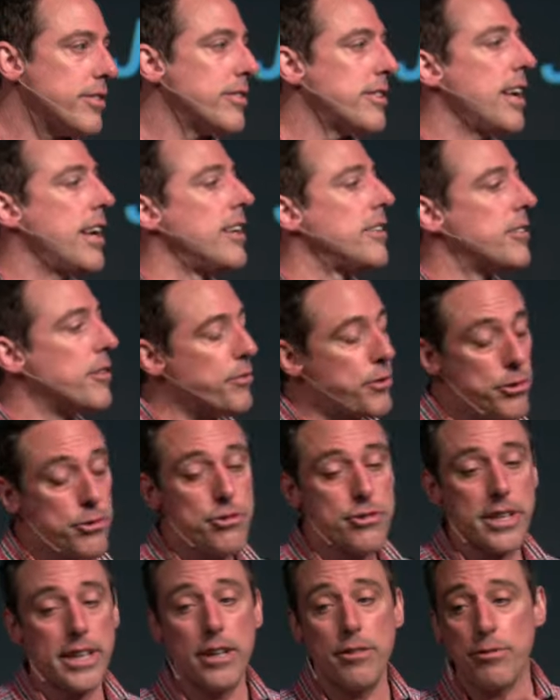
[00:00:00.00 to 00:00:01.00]
says, if you
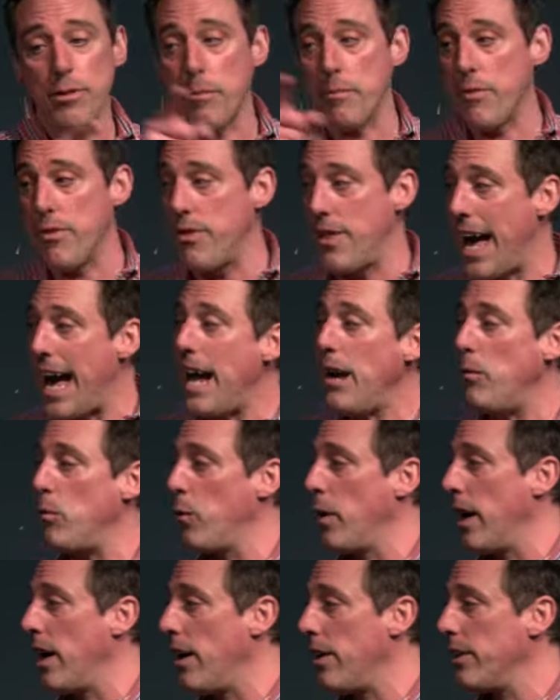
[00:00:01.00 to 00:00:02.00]
drink from that
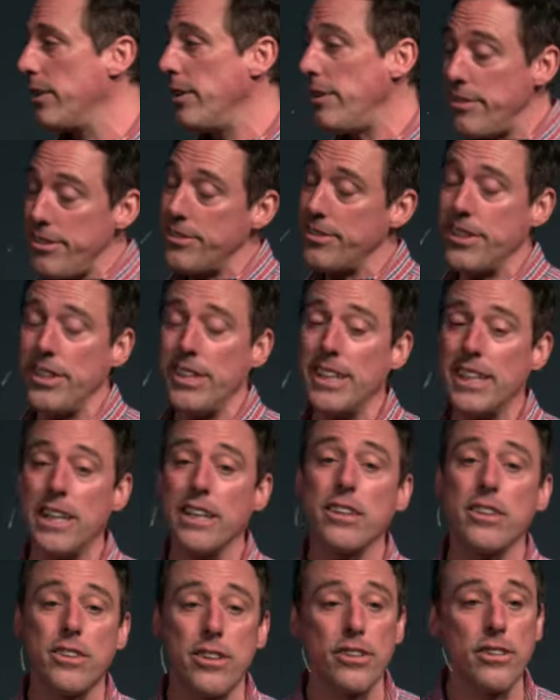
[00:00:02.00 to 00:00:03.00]
well, you're just going to
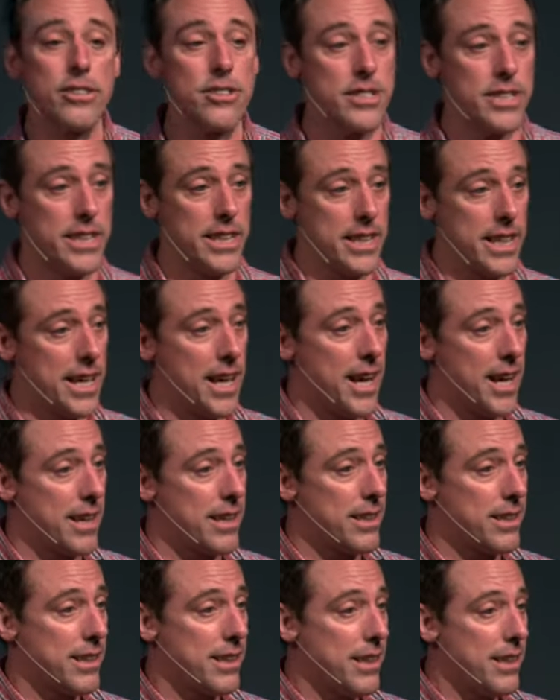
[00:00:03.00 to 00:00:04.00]
get thirsty again.
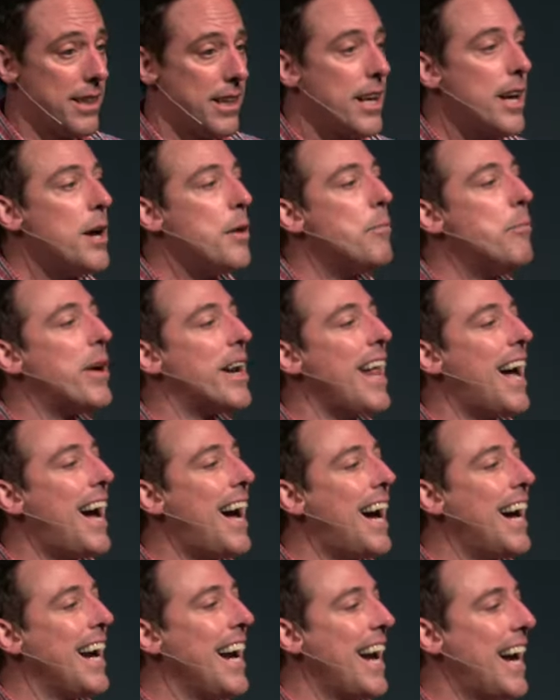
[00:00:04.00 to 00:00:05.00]
But
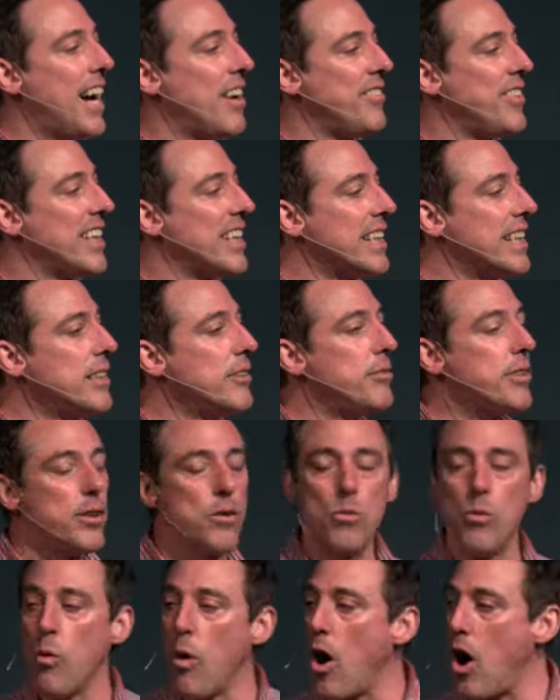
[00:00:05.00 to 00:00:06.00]
I have the
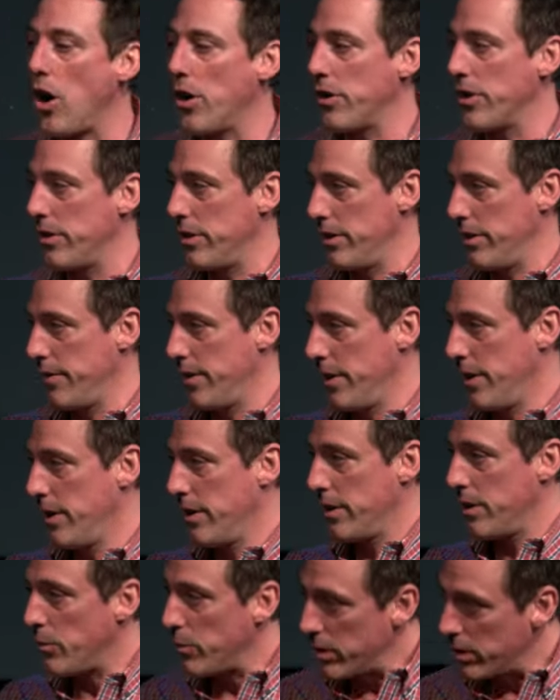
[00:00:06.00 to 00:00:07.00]
living water
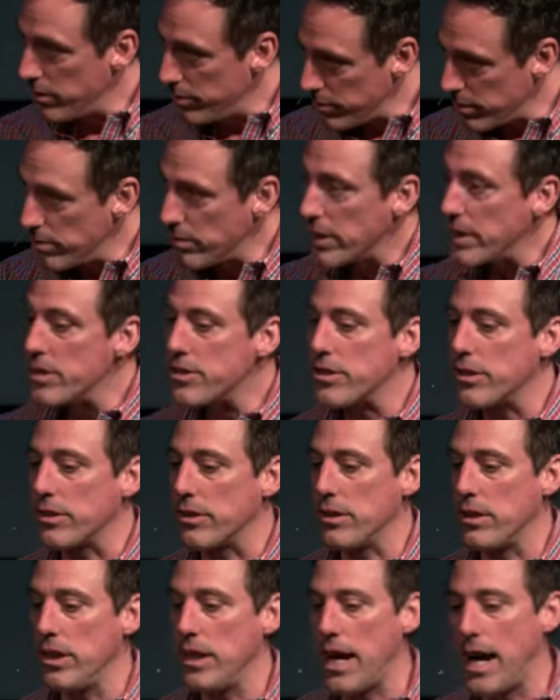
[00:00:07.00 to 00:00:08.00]
that will give you
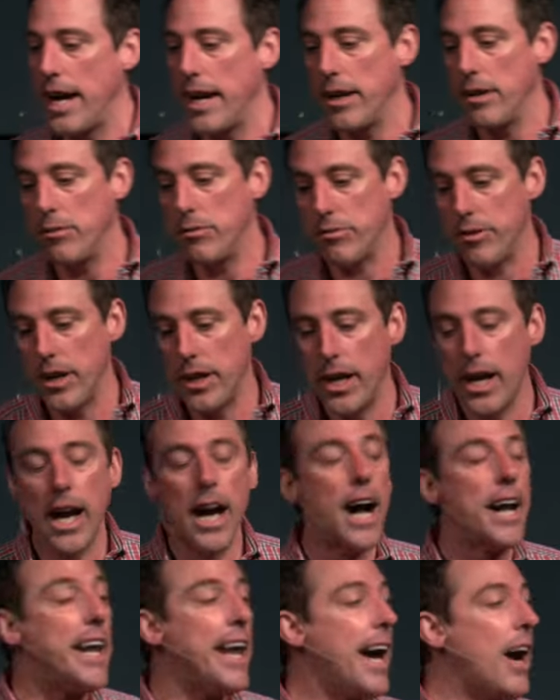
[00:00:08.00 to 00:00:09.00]
eternal life.
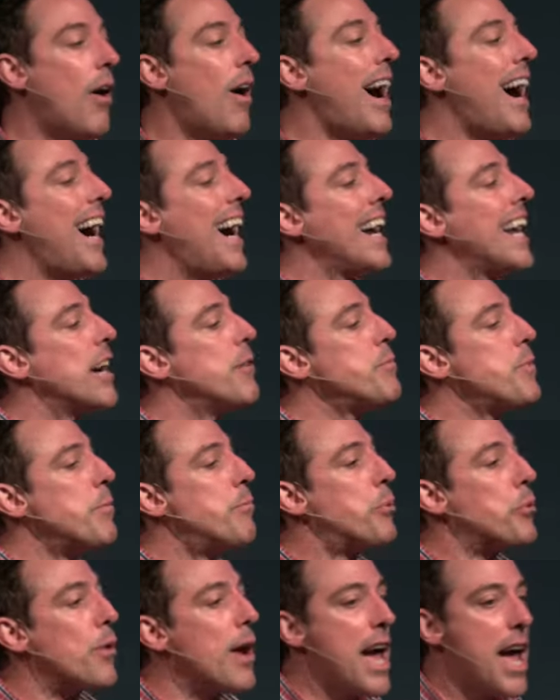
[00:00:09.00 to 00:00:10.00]
Now, I am the
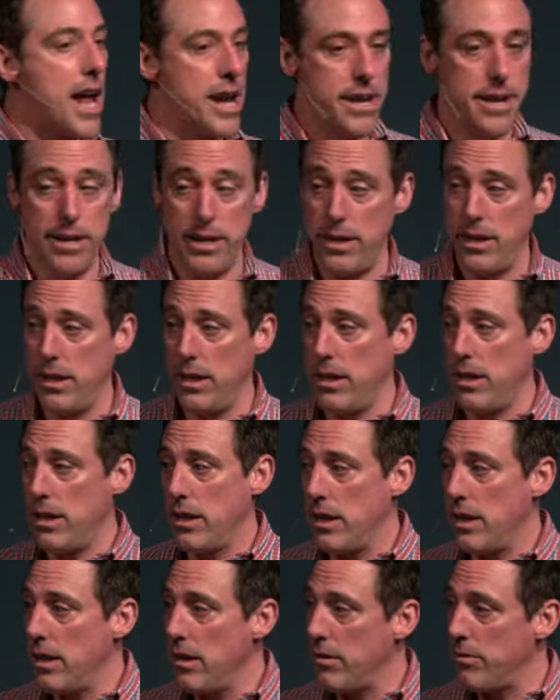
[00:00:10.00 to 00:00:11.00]
bread
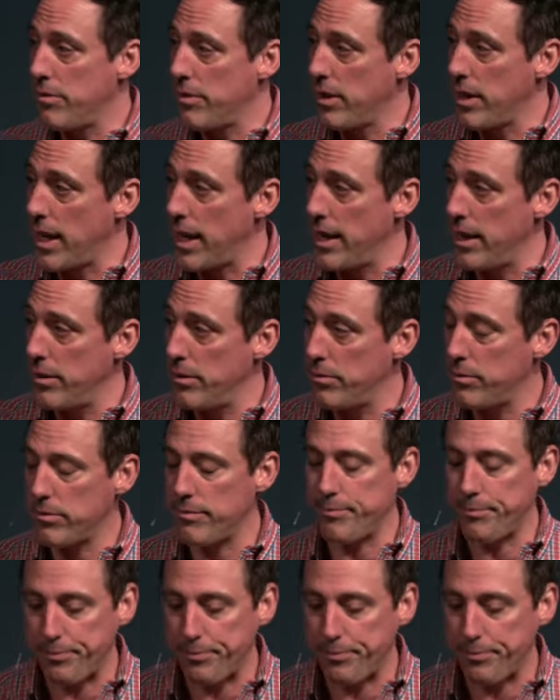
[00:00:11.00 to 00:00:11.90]
of life.